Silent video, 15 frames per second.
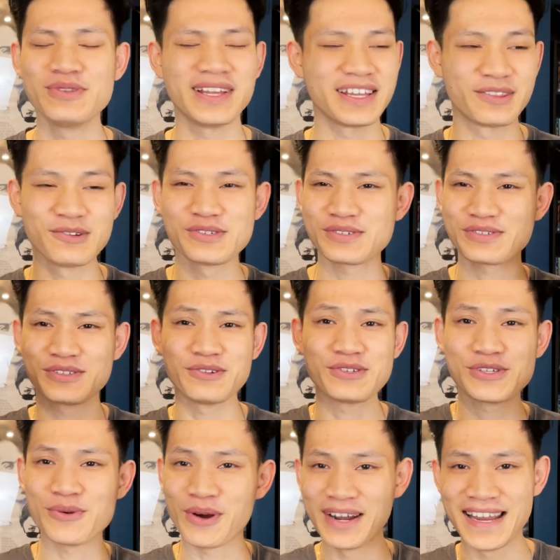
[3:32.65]
Like, those
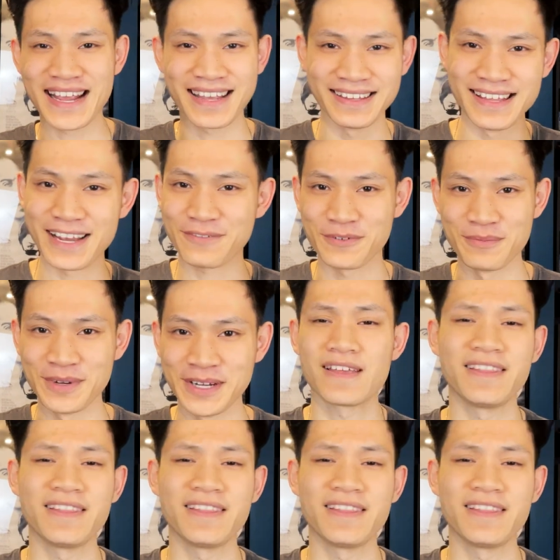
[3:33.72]
two are neck and neck for me.